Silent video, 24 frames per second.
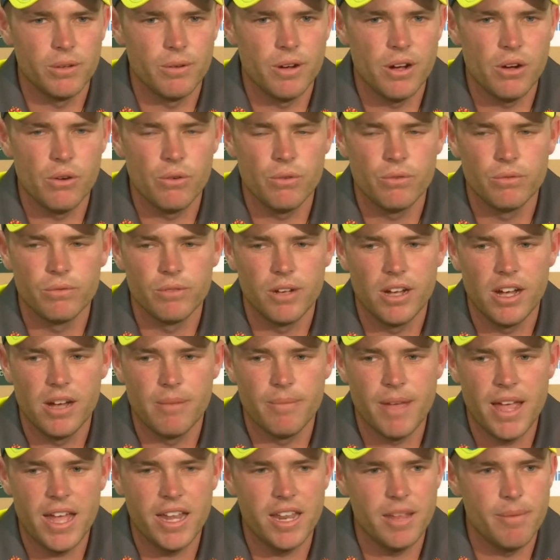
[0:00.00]
well. Um,
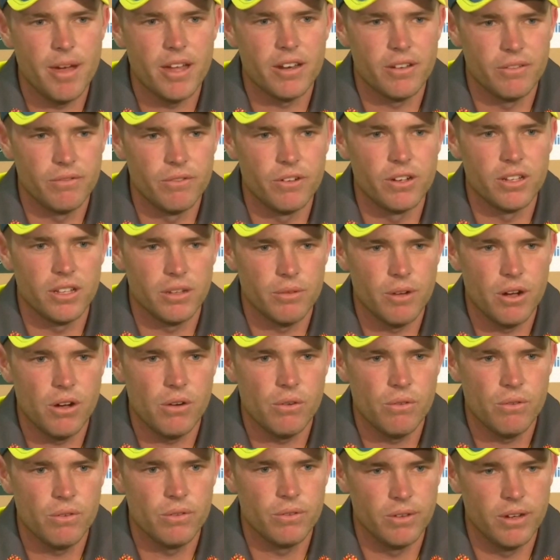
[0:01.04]
Heady batted really
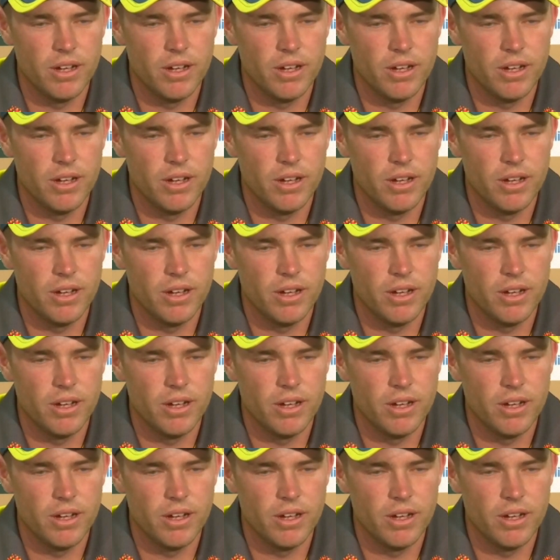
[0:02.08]
well.